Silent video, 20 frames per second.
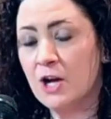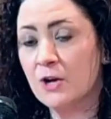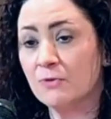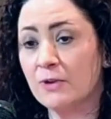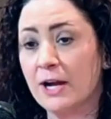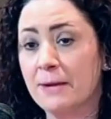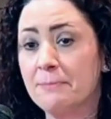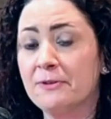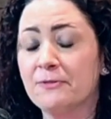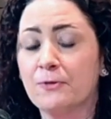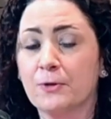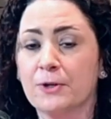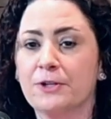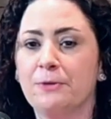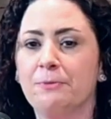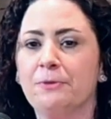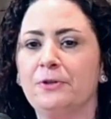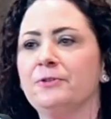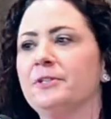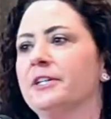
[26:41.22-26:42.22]
Right before
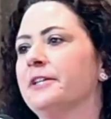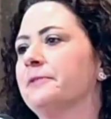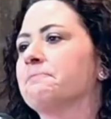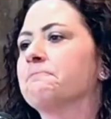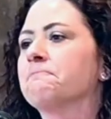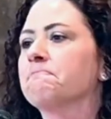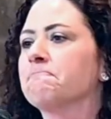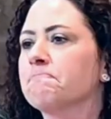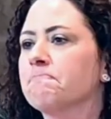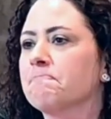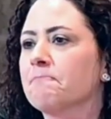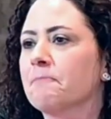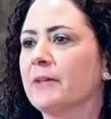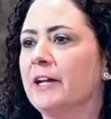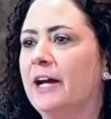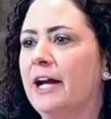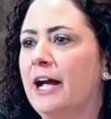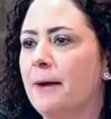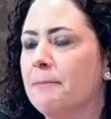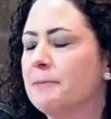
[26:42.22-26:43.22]
communion,
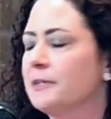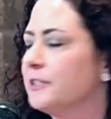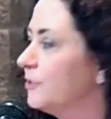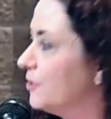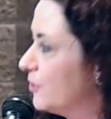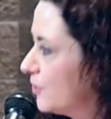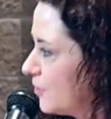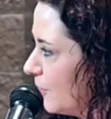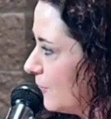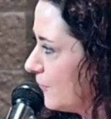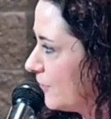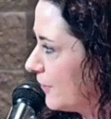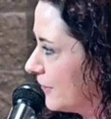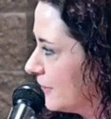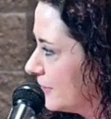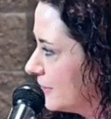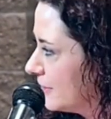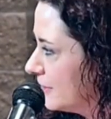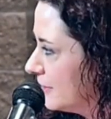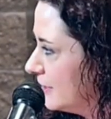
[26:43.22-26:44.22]
I happened to look
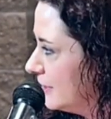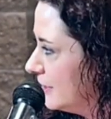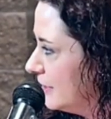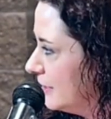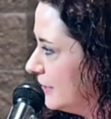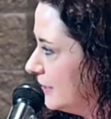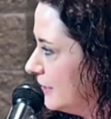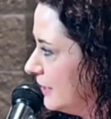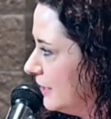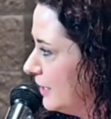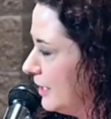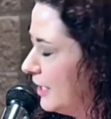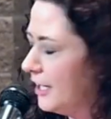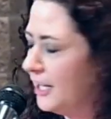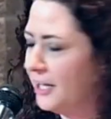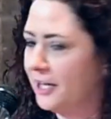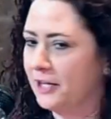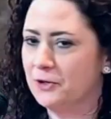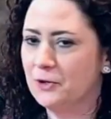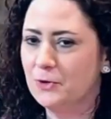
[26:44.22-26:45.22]
over,
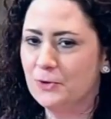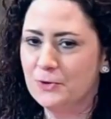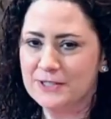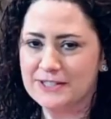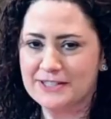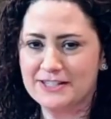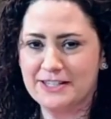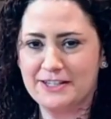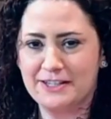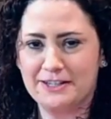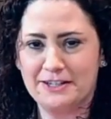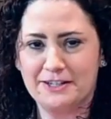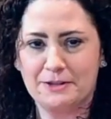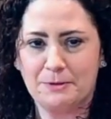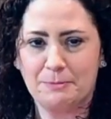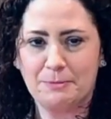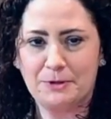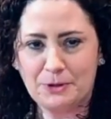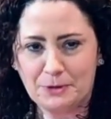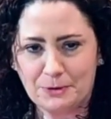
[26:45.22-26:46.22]
and who's sitting in
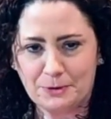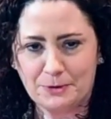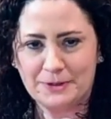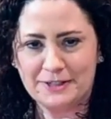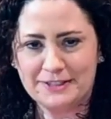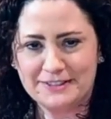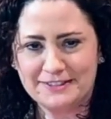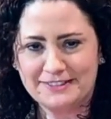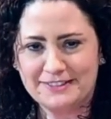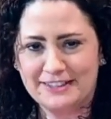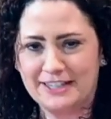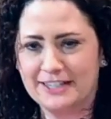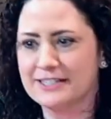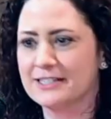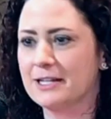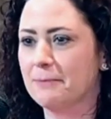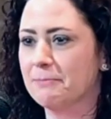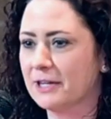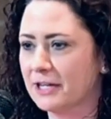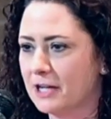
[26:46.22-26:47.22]
the pew
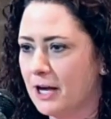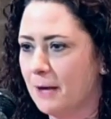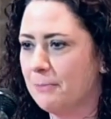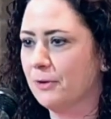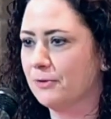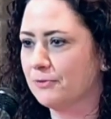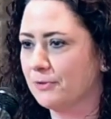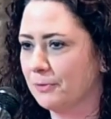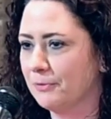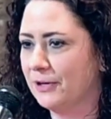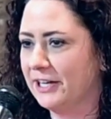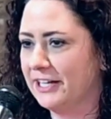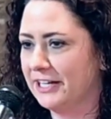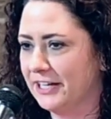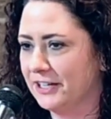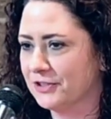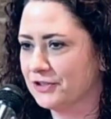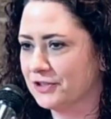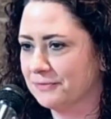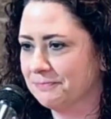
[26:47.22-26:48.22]
except the couple from
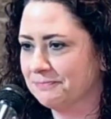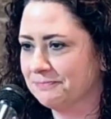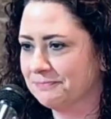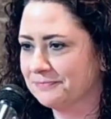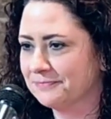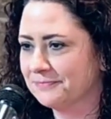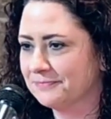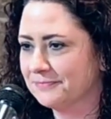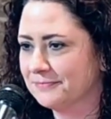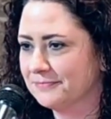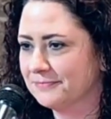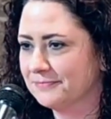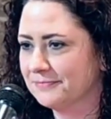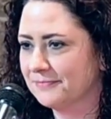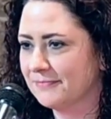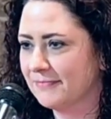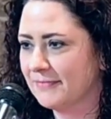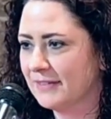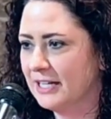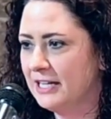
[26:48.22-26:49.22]
radiation?
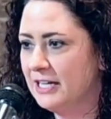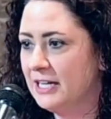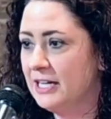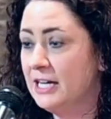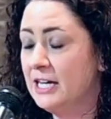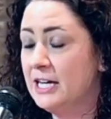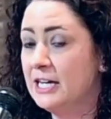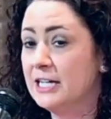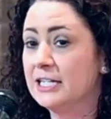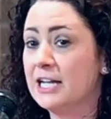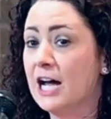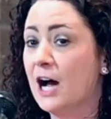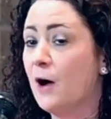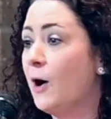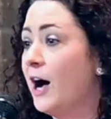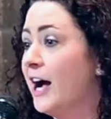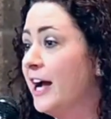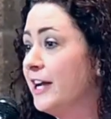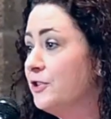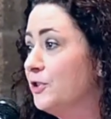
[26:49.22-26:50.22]
Now
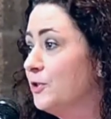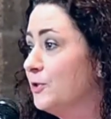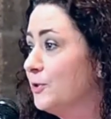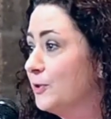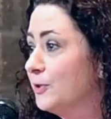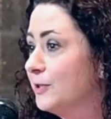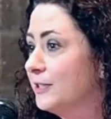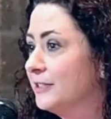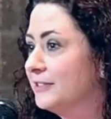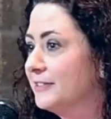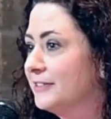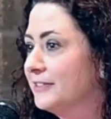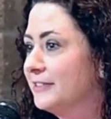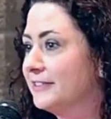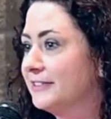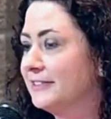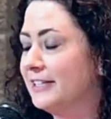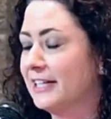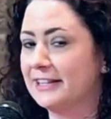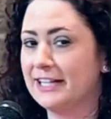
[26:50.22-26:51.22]
I knew
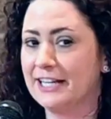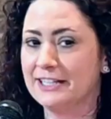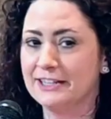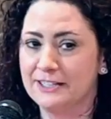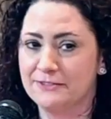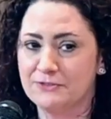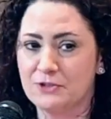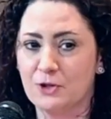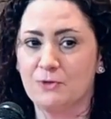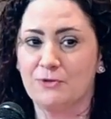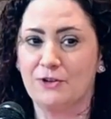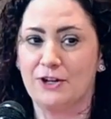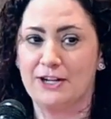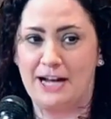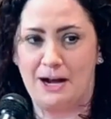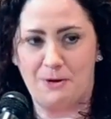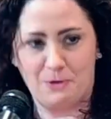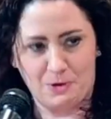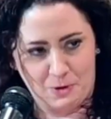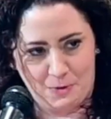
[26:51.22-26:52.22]
that they lived over an
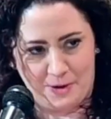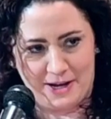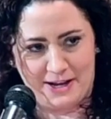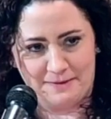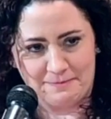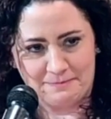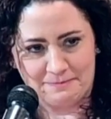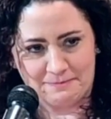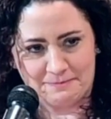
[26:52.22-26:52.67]
hour away,